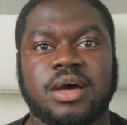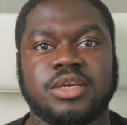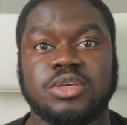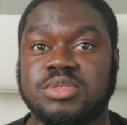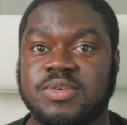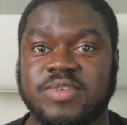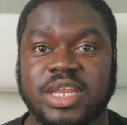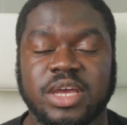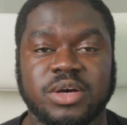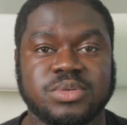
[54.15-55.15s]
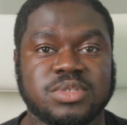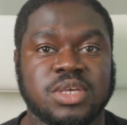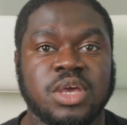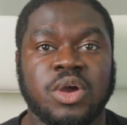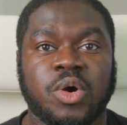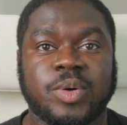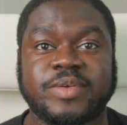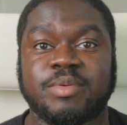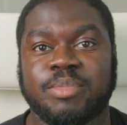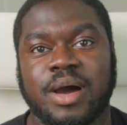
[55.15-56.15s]
YouTube videos, or
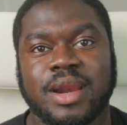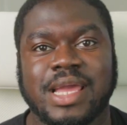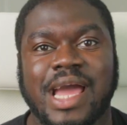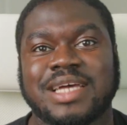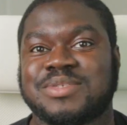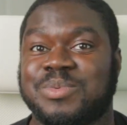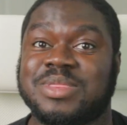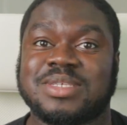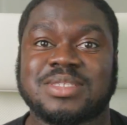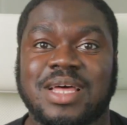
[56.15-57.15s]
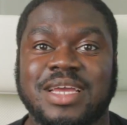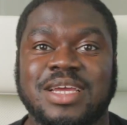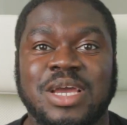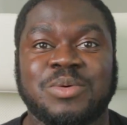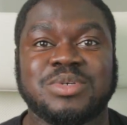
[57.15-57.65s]
even podcasts with this light,